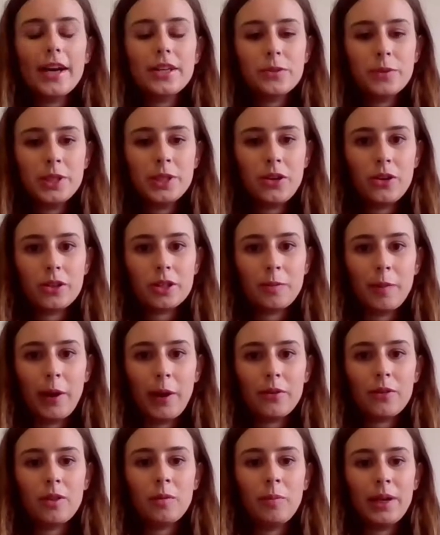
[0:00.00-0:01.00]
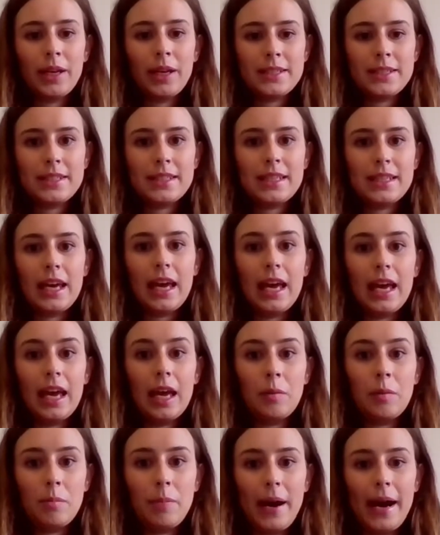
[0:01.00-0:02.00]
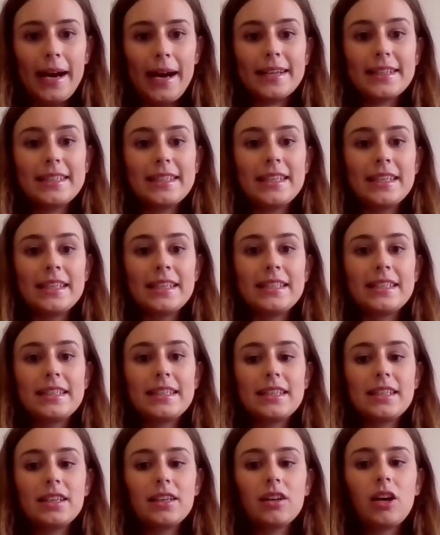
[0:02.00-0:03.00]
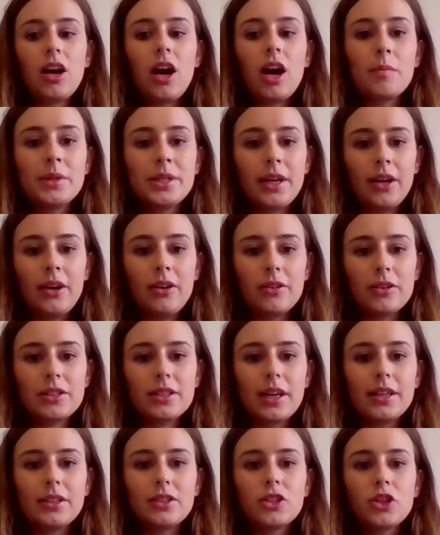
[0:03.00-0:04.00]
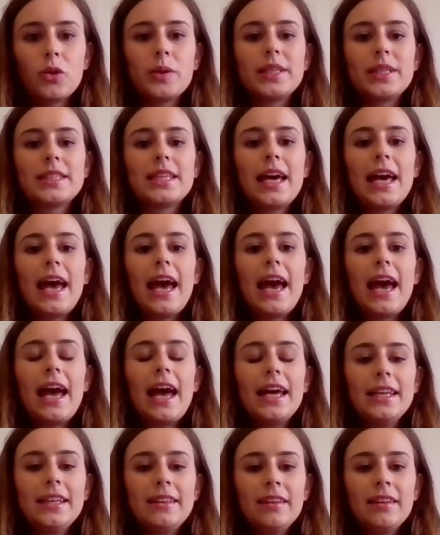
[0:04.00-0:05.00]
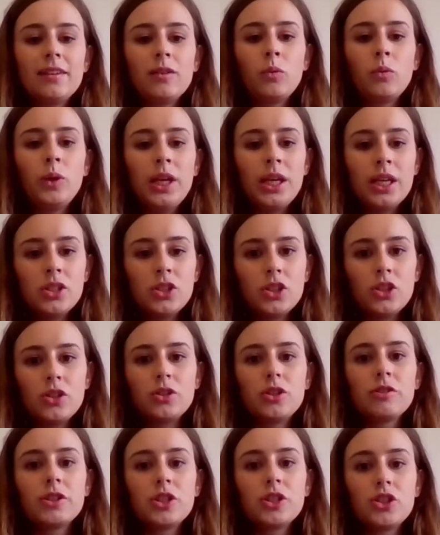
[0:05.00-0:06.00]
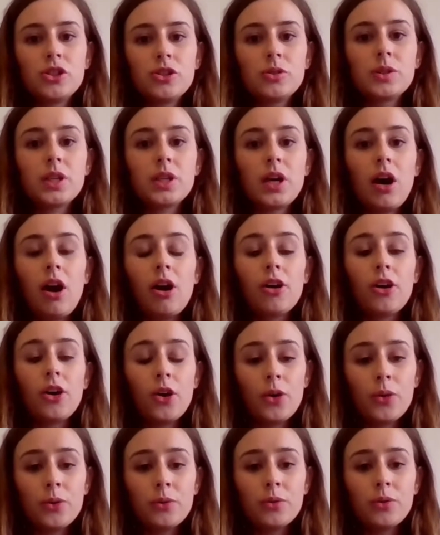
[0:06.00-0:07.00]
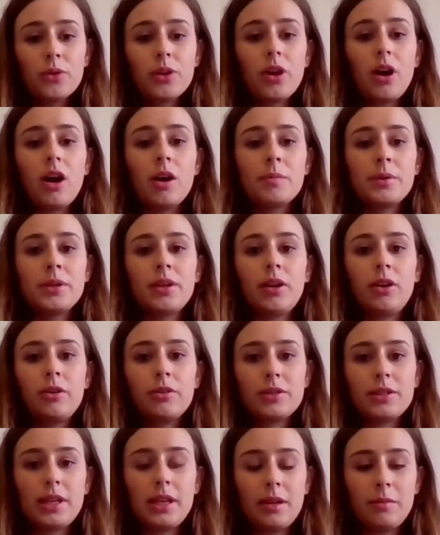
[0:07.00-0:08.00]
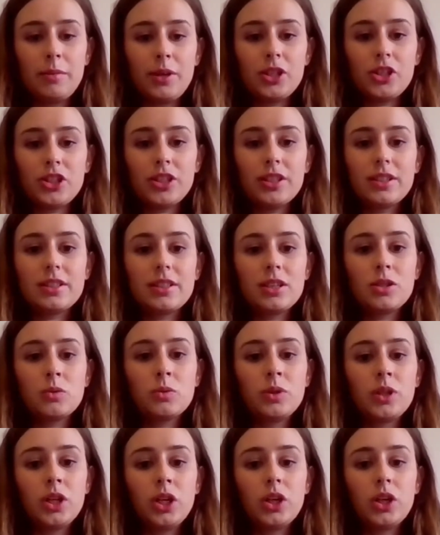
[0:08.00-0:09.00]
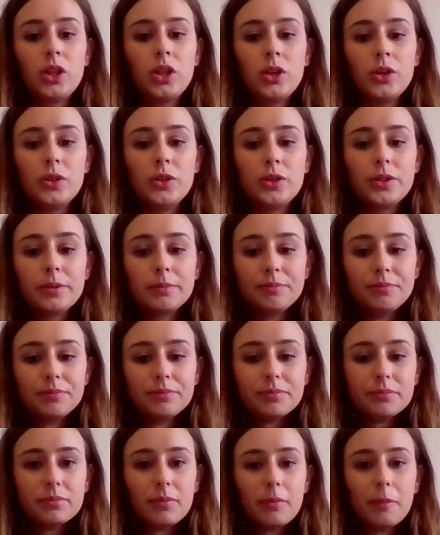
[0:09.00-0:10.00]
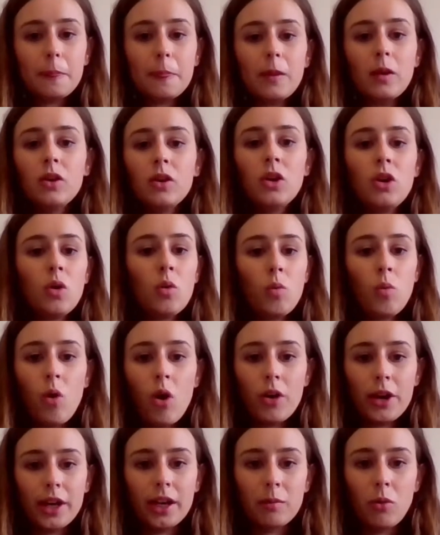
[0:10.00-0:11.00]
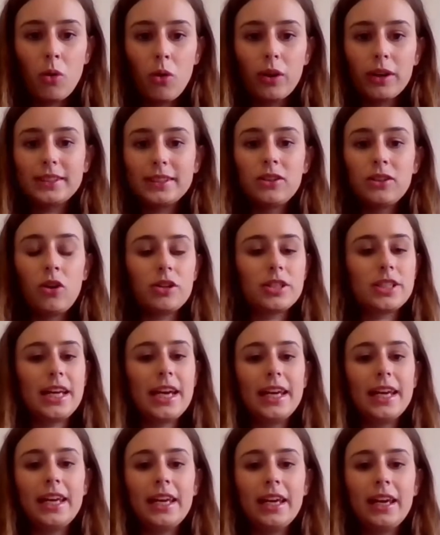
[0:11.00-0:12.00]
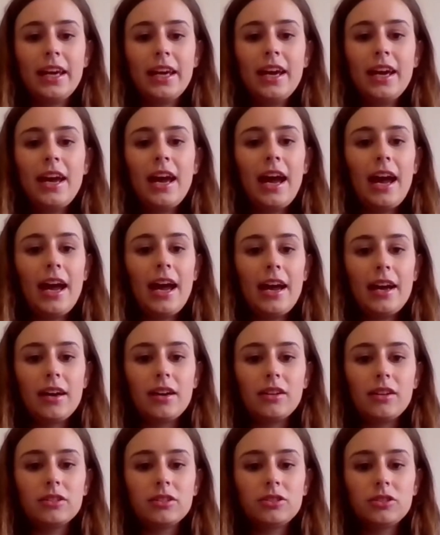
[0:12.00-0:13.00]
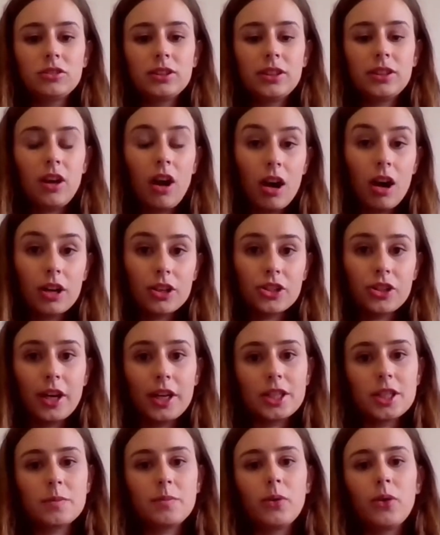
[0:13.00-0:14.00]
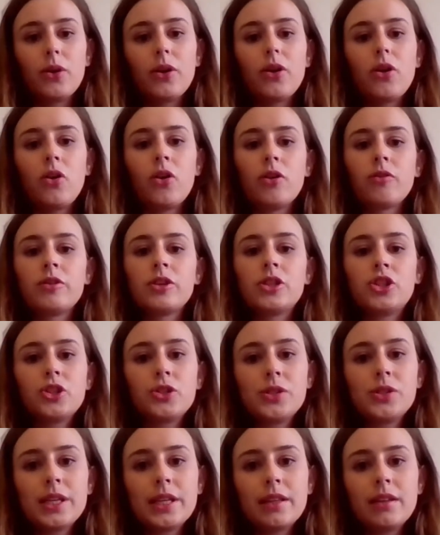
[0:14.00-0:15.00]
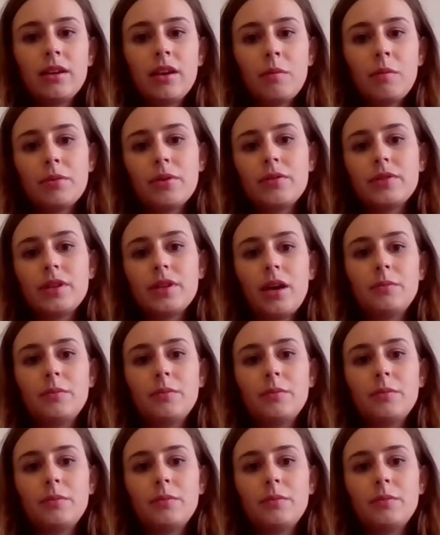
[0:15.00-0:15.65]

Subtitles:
as we talked about, the biggest impact is carbon dioxide. So it's anything that we can do to reduce our own carbon dioxide emissions. This would include walking more, not taking car transport, or reducing the number of